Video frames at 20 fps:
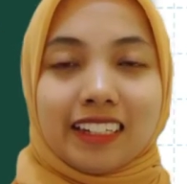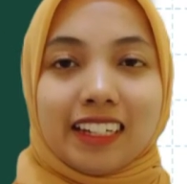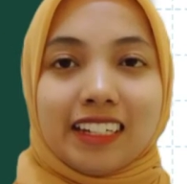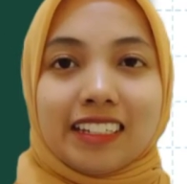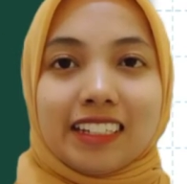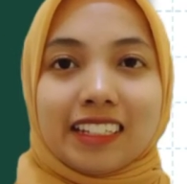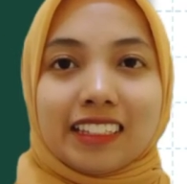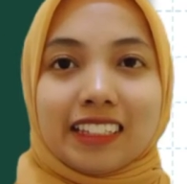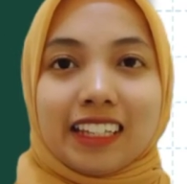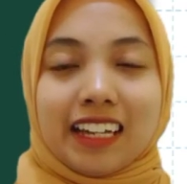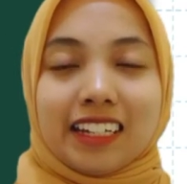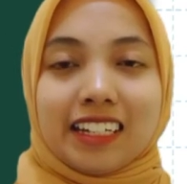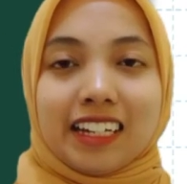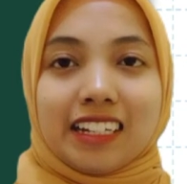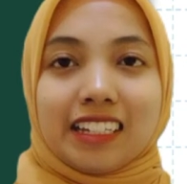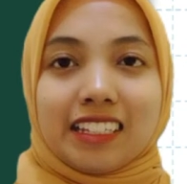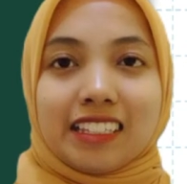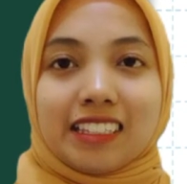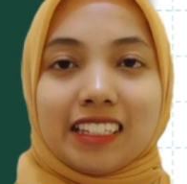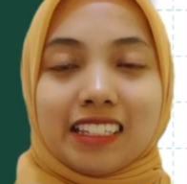then data
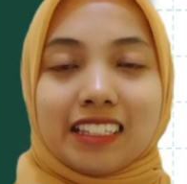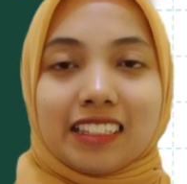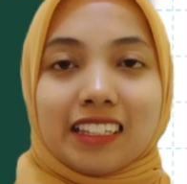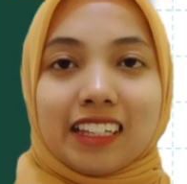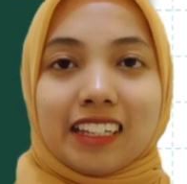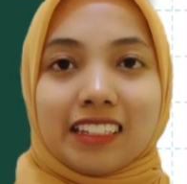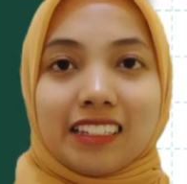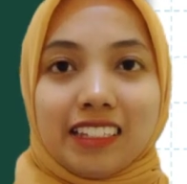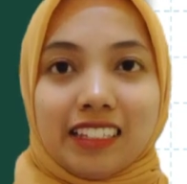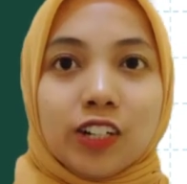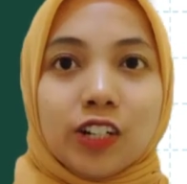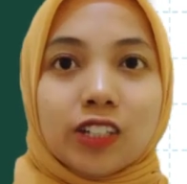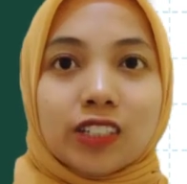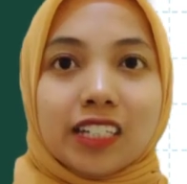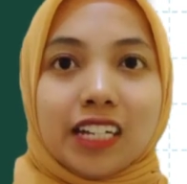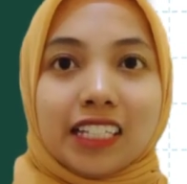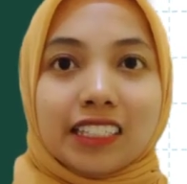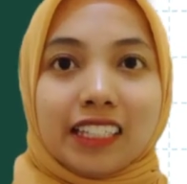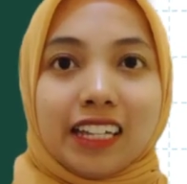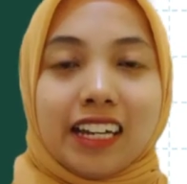analysis technique. And all
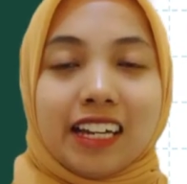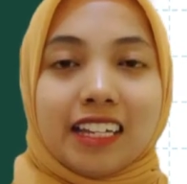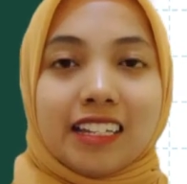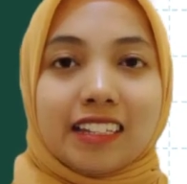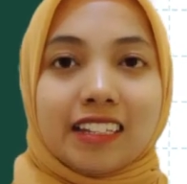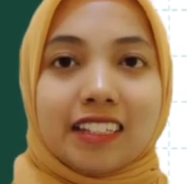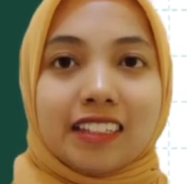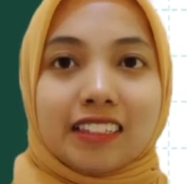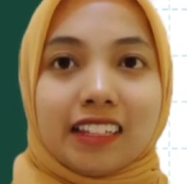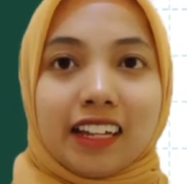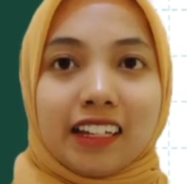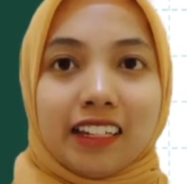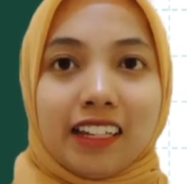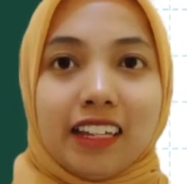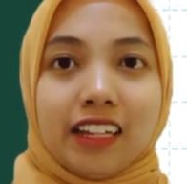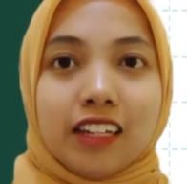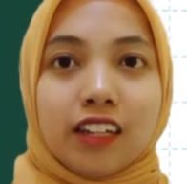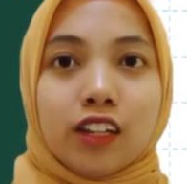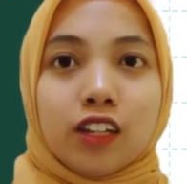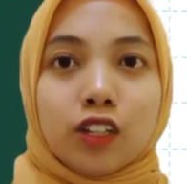data in this
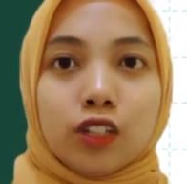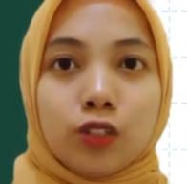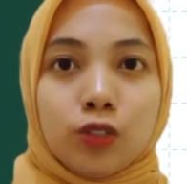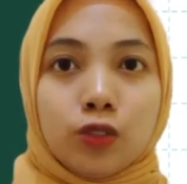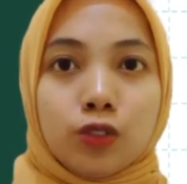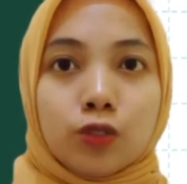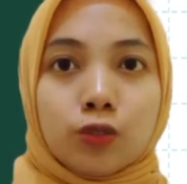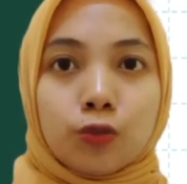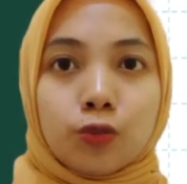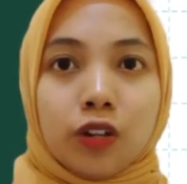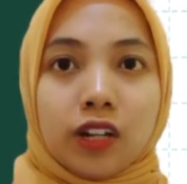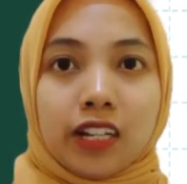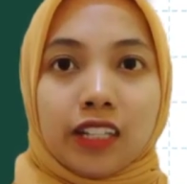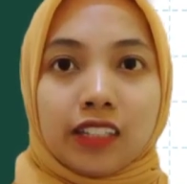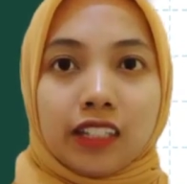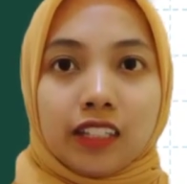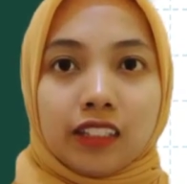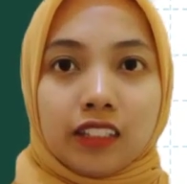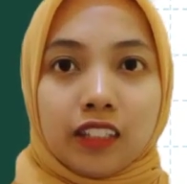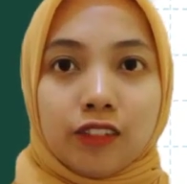study use
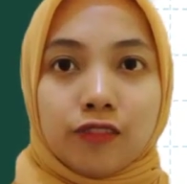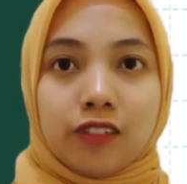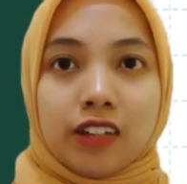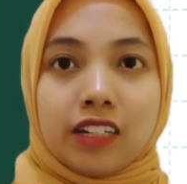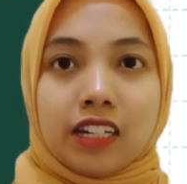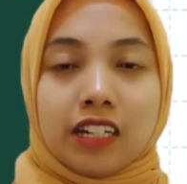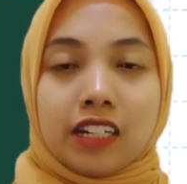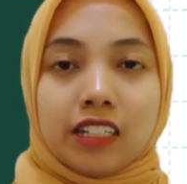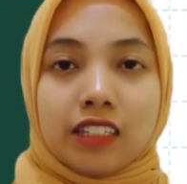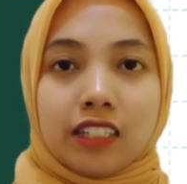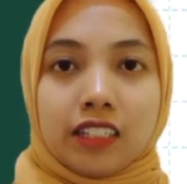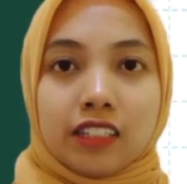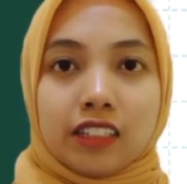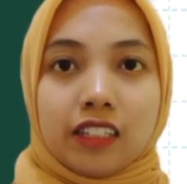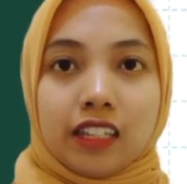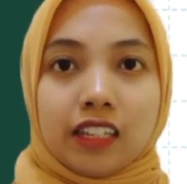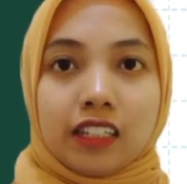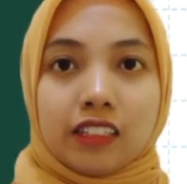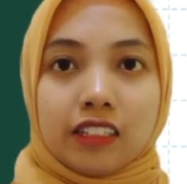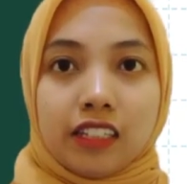qualitative analysis
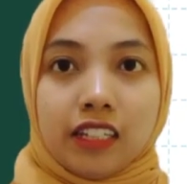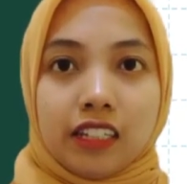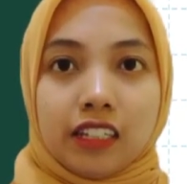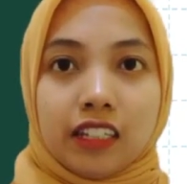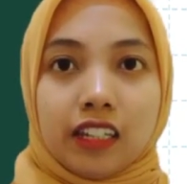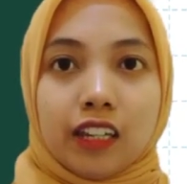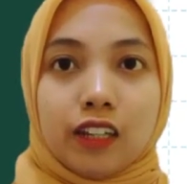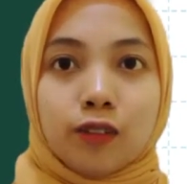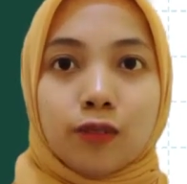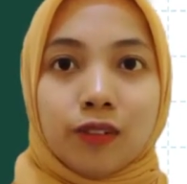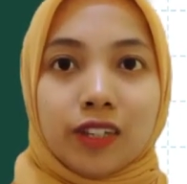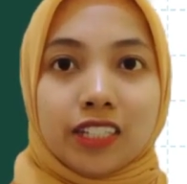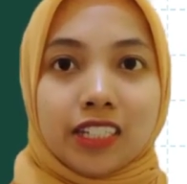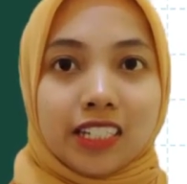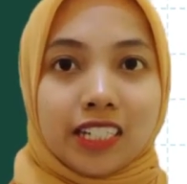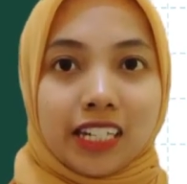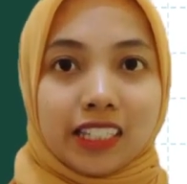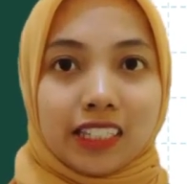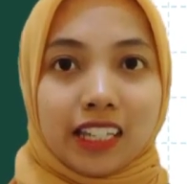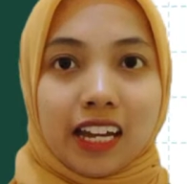technique, in which
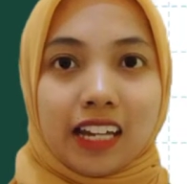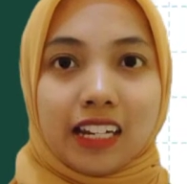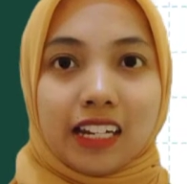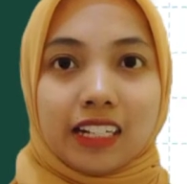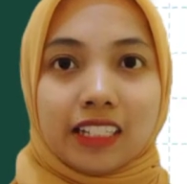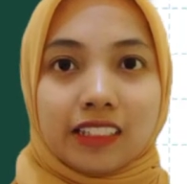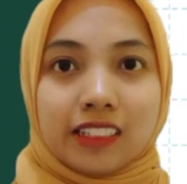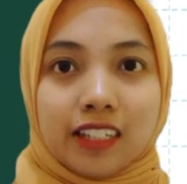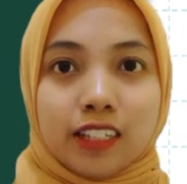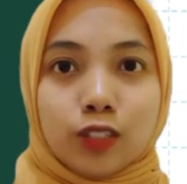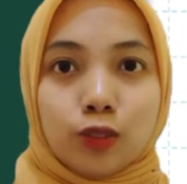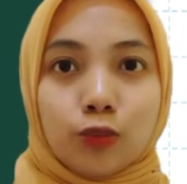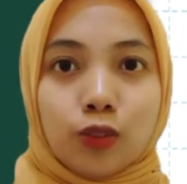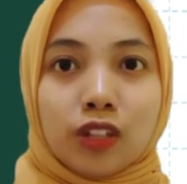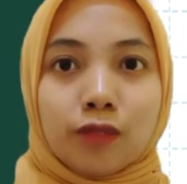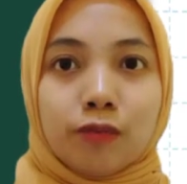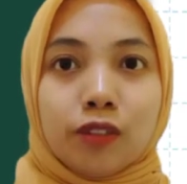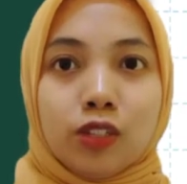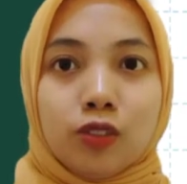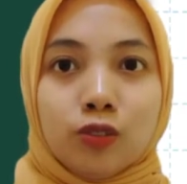data analysis
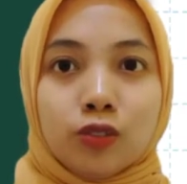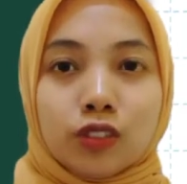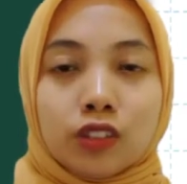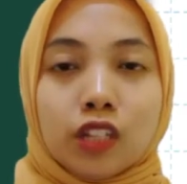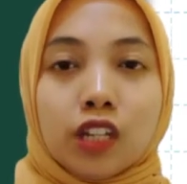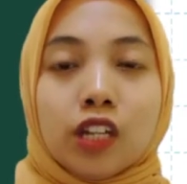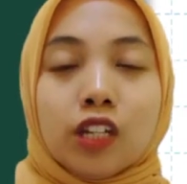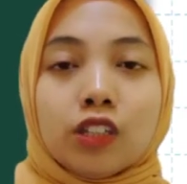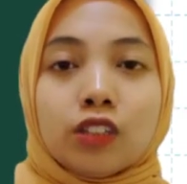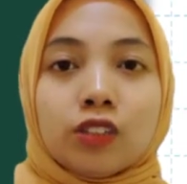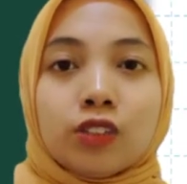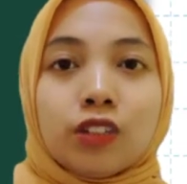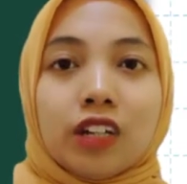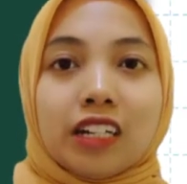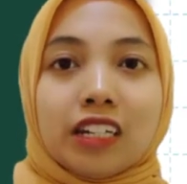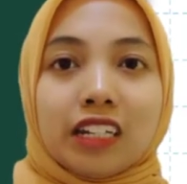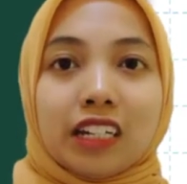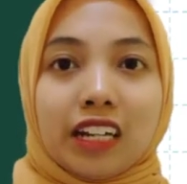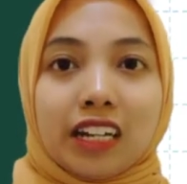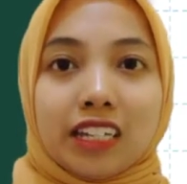will be used to
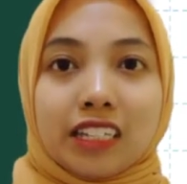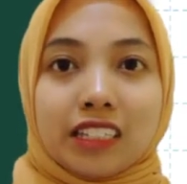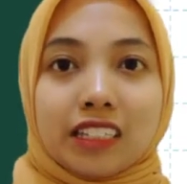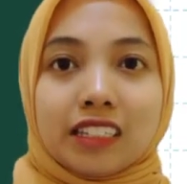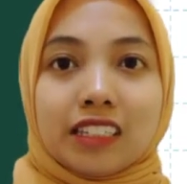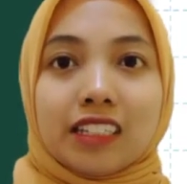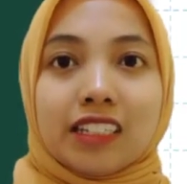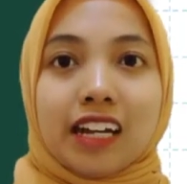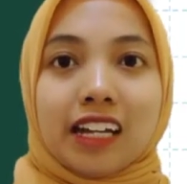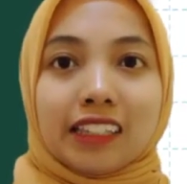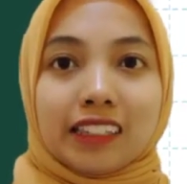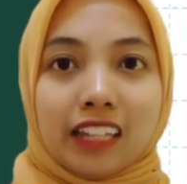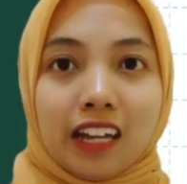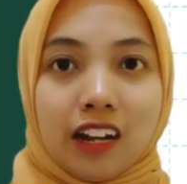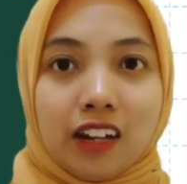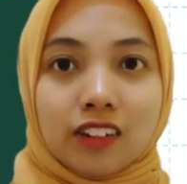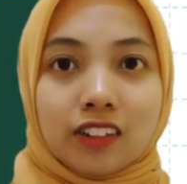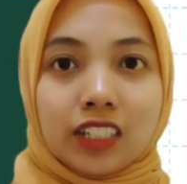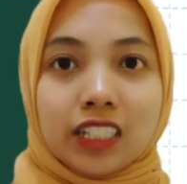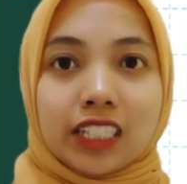analyze the
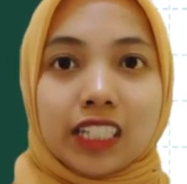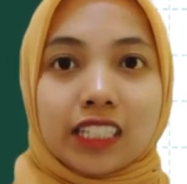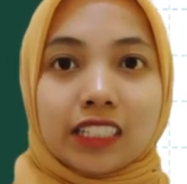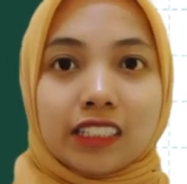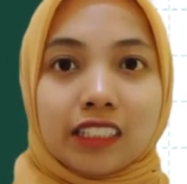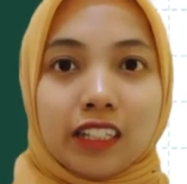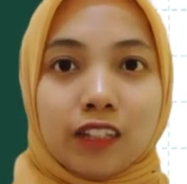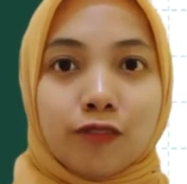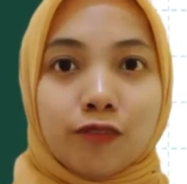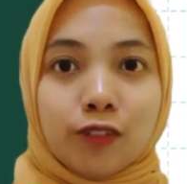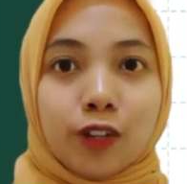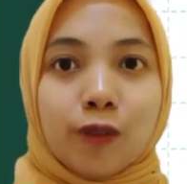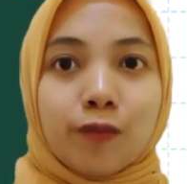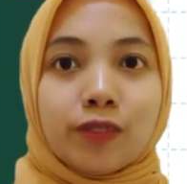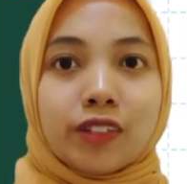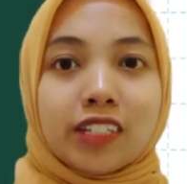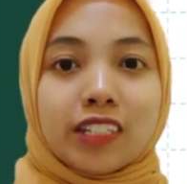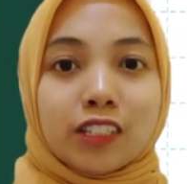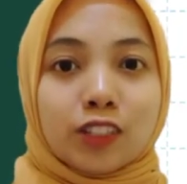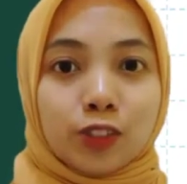data collected from
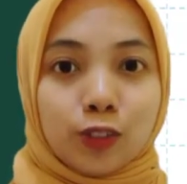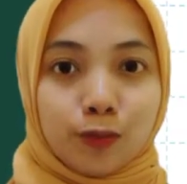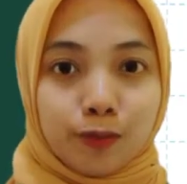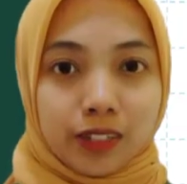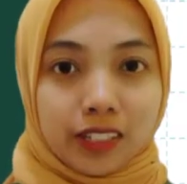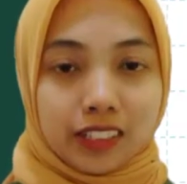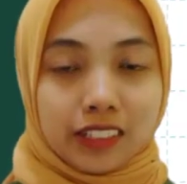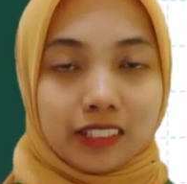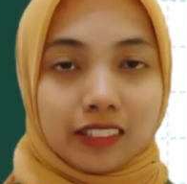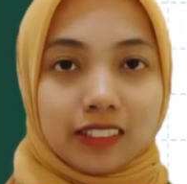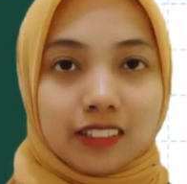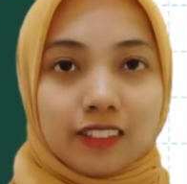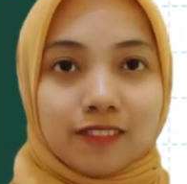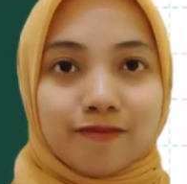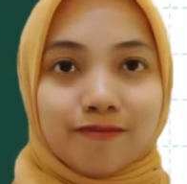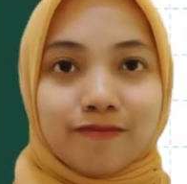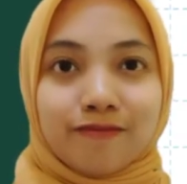the instruments.